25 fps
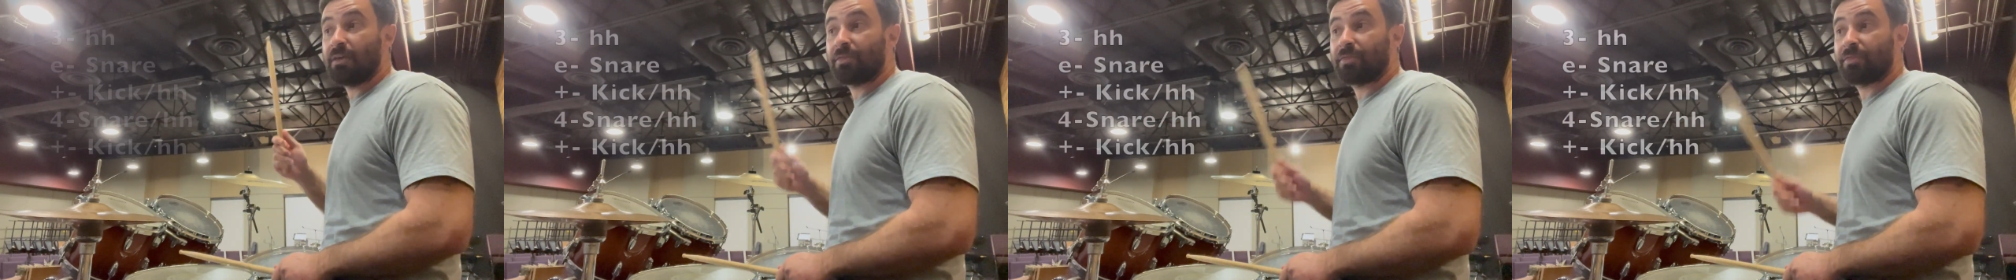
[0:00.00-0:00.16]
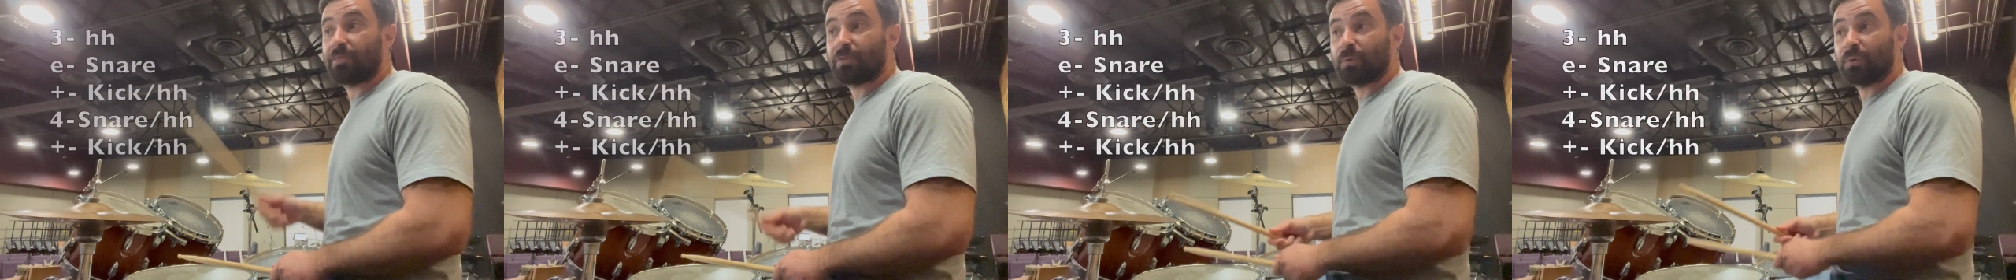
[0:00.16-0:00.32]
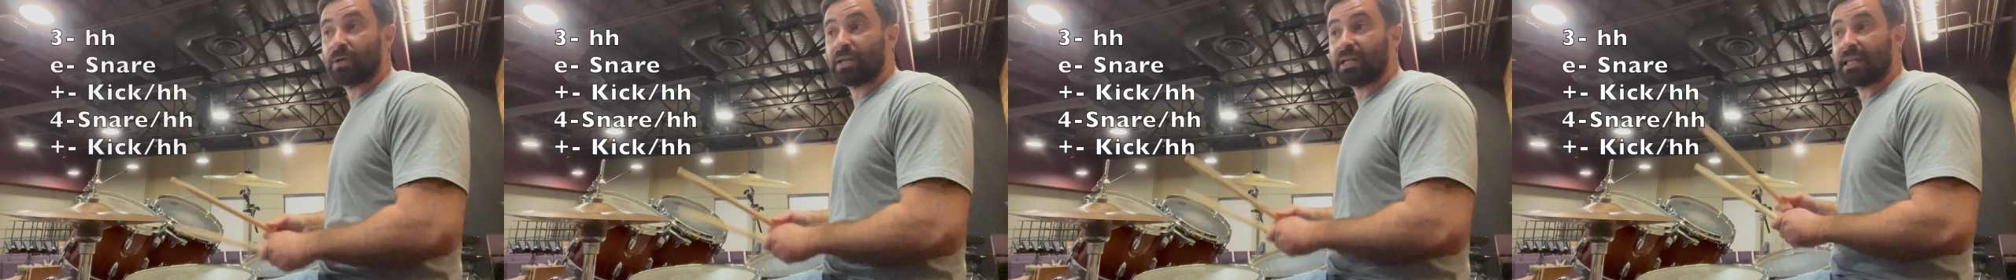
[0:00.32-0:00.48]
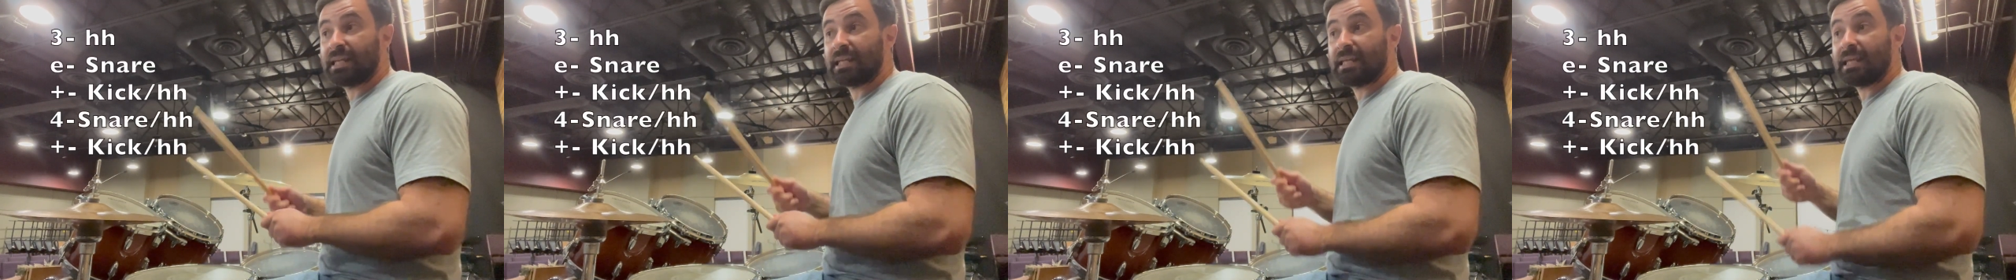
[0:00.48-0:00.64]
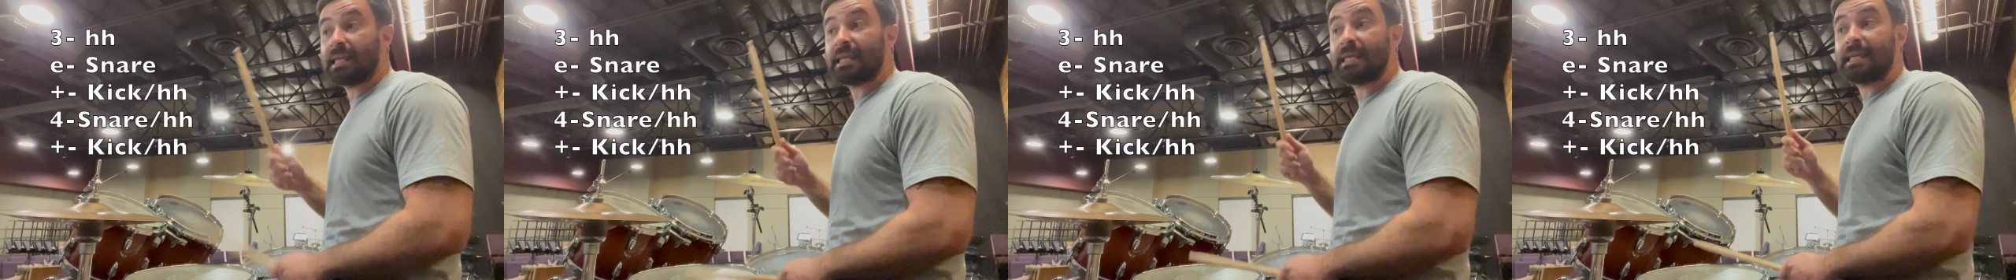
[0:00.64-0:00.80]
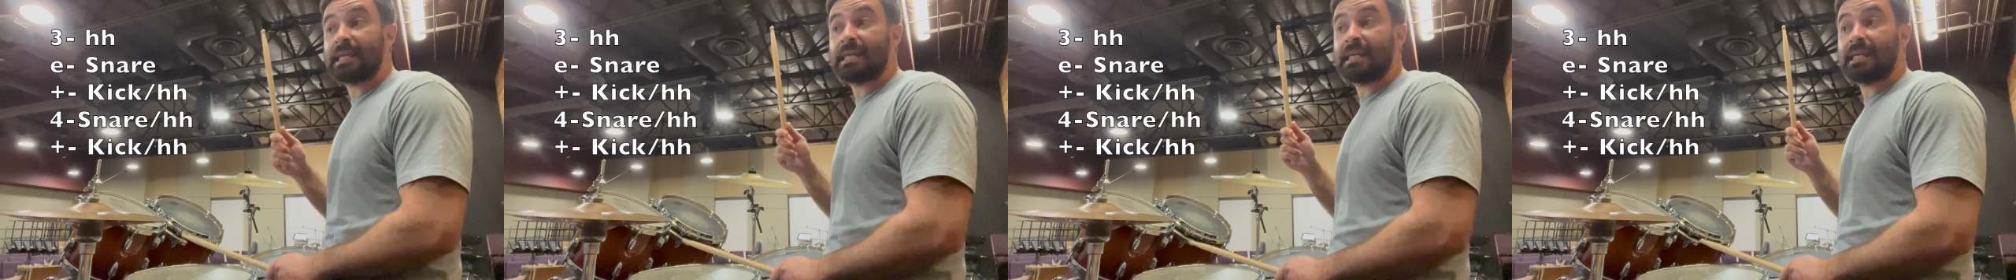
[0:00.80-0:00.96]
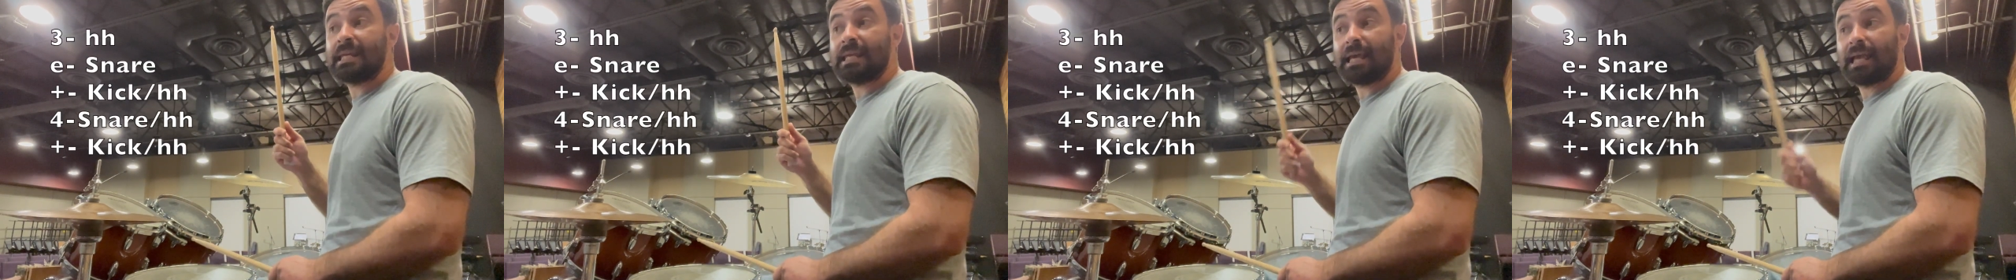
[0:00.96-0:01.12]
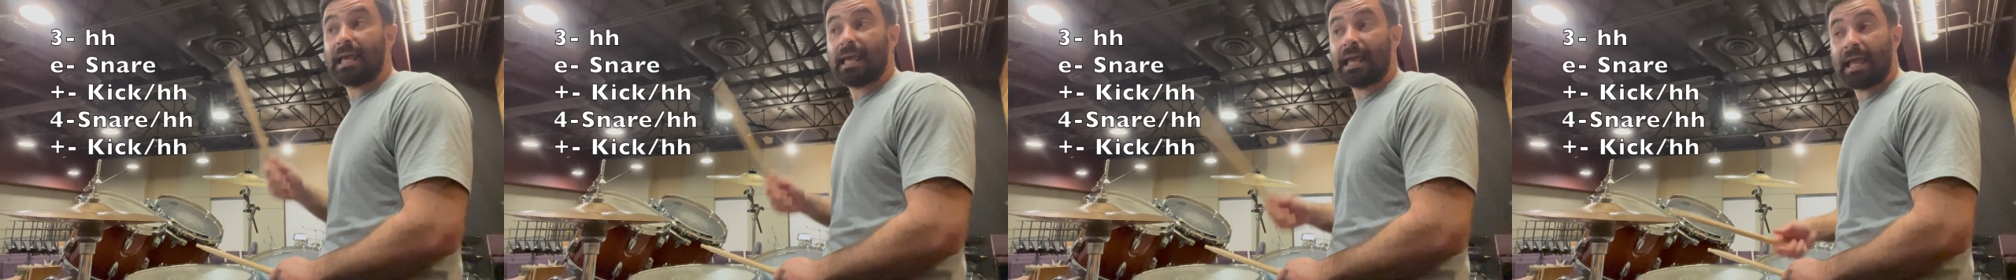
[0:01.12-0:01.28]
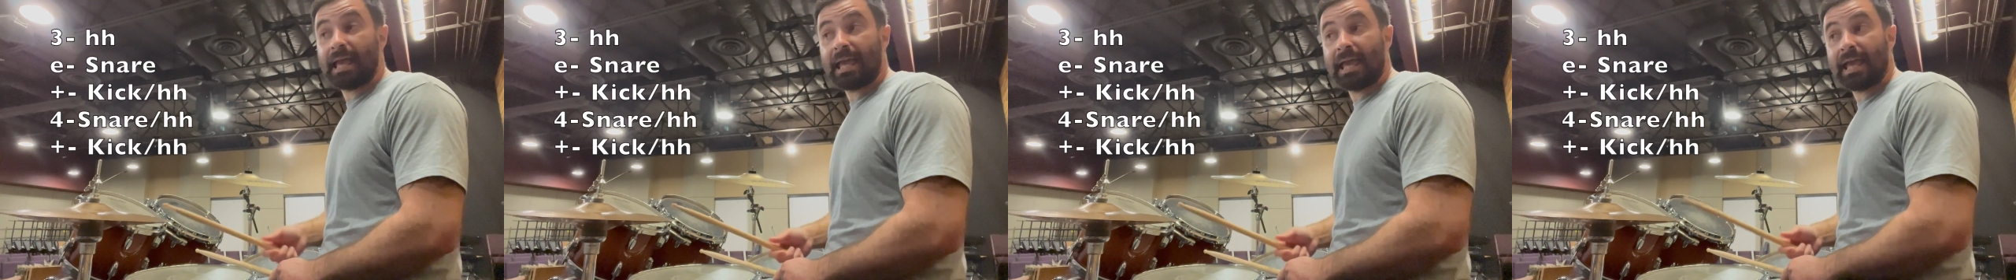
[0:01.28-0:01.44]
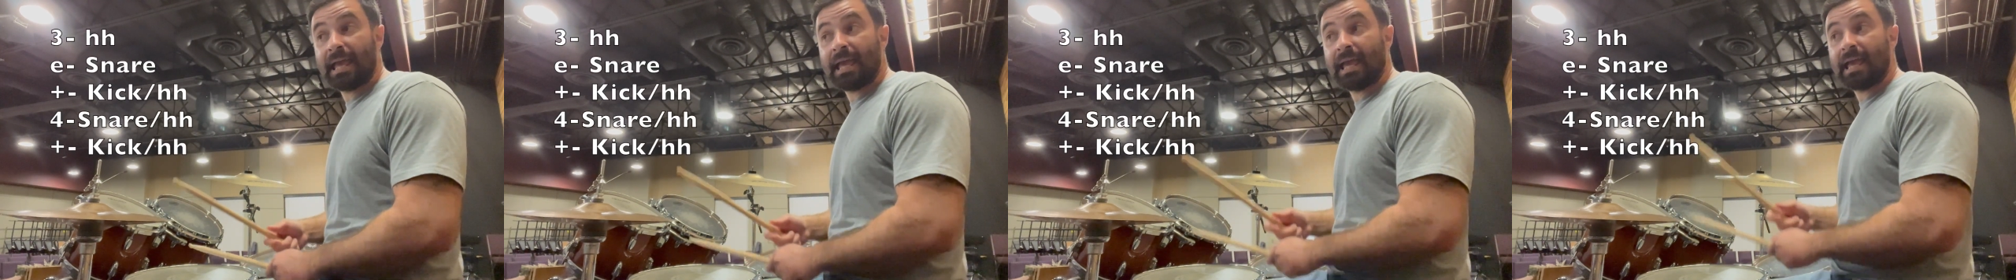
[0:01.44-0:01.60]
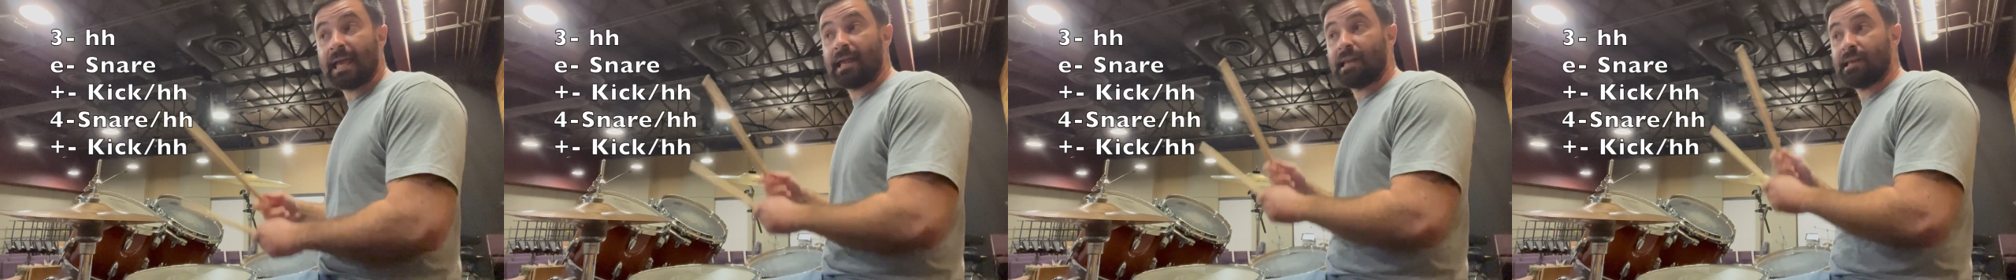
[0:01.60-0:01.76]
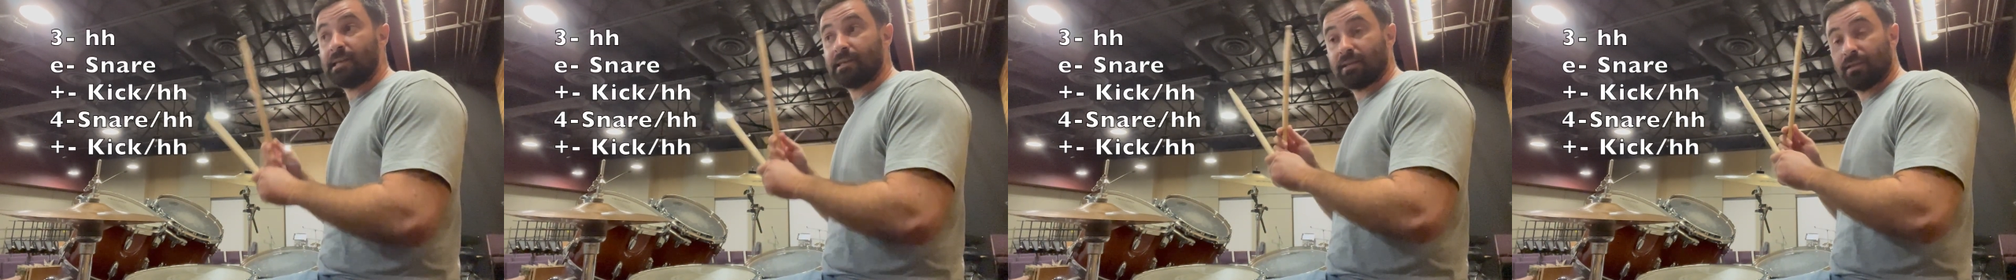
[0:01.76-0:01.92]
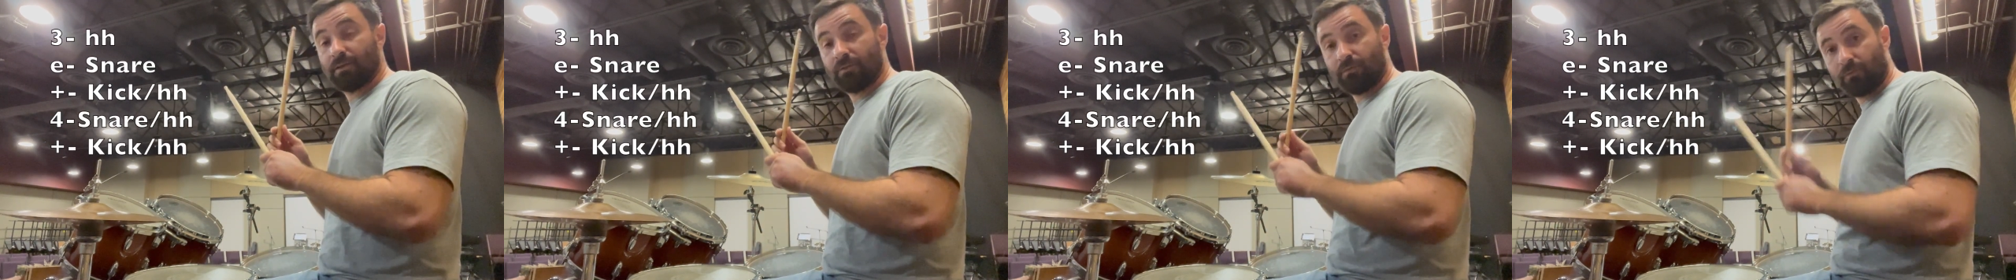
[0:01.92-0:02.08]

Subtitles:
3 and